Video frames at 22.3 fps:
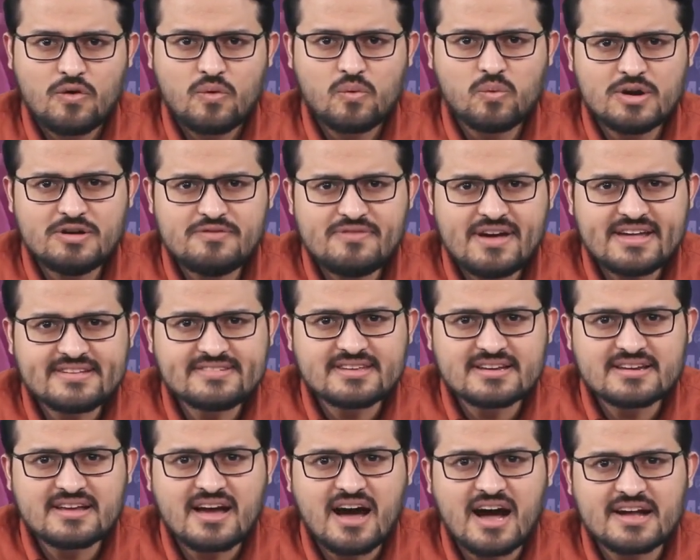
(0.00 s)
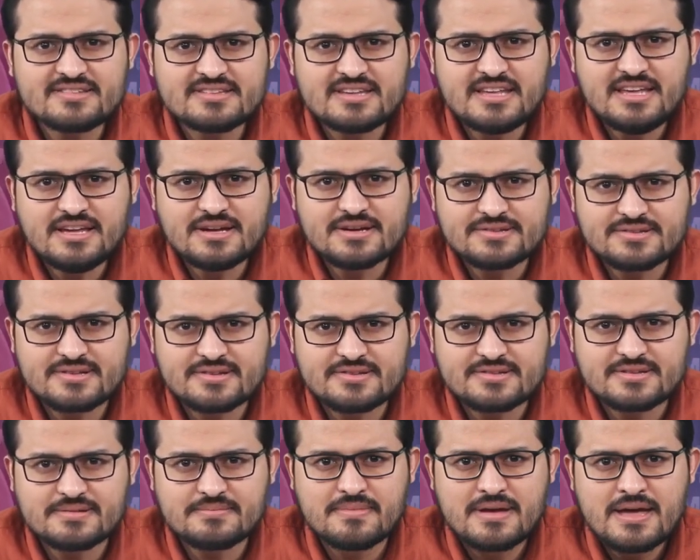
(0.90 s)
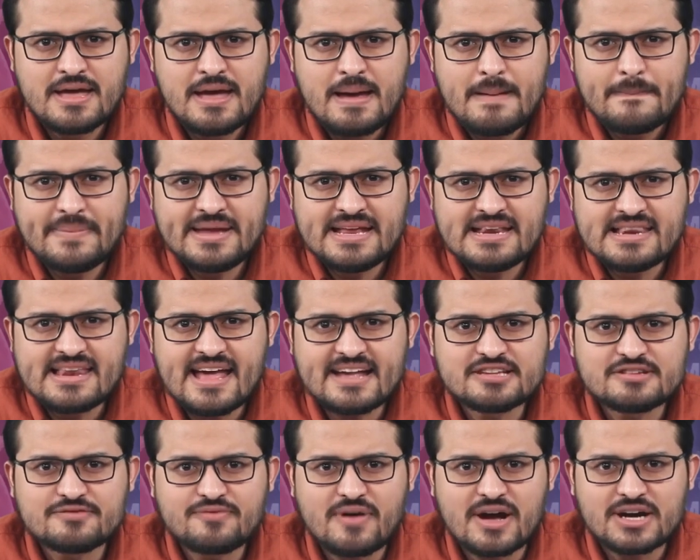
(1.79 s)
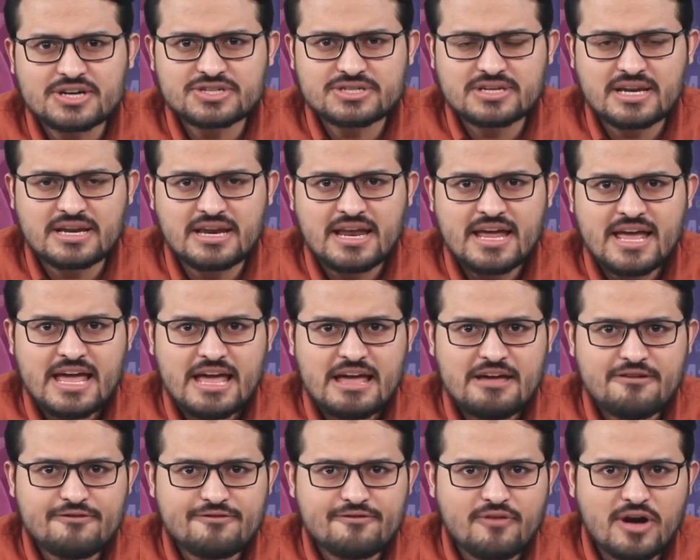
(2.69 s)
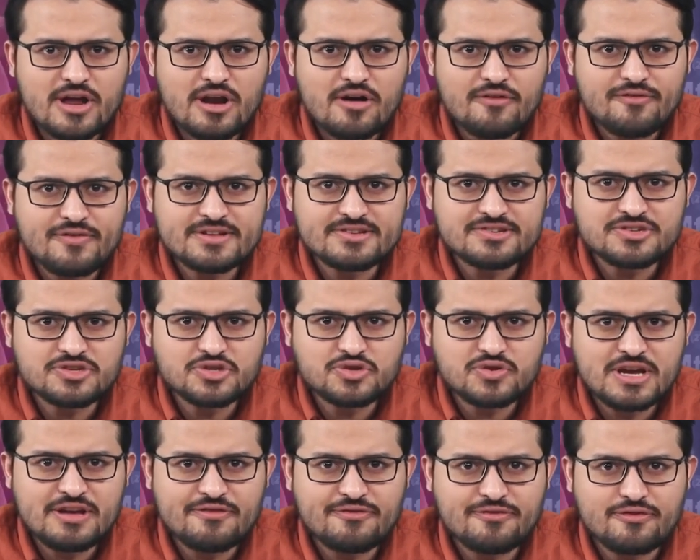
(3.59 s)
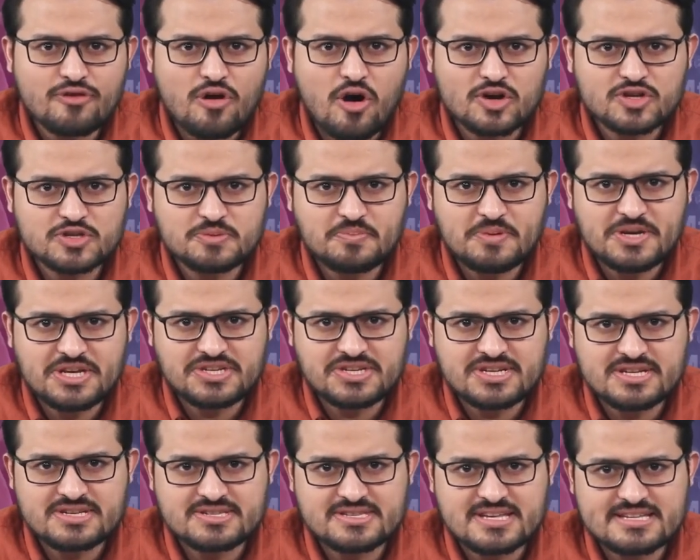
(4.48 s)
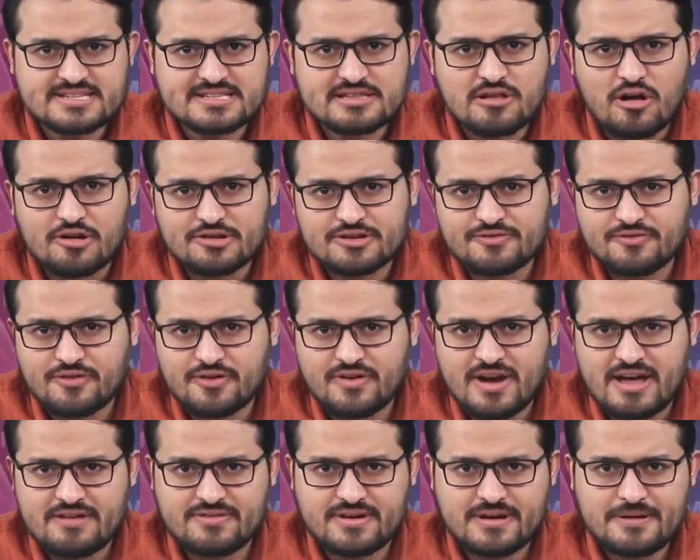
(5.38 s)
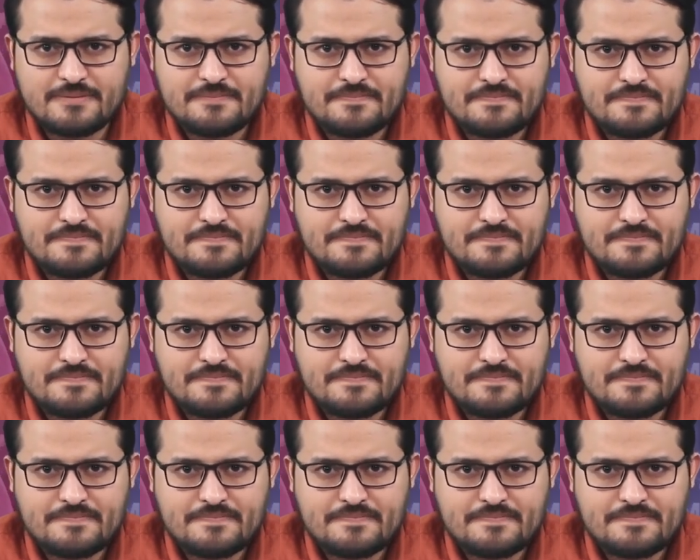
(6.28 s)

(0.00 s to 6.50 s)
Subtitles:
Would Western Ghats ecosystem be less functional if one of its tree frog species is lost forever?